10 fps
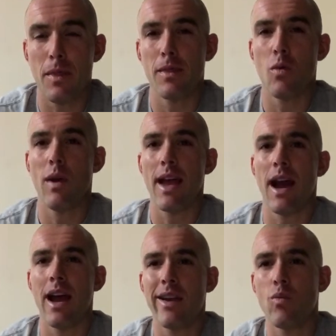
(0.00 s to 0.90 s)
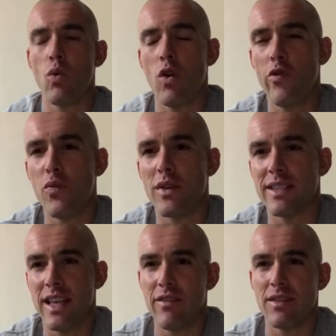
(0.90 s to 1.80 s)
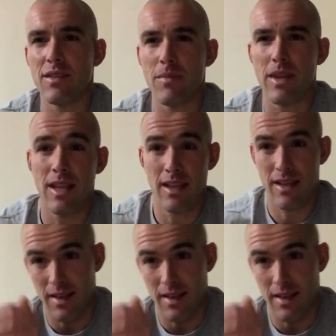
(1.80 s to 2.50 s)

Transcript: the way Iron Wolf was given to me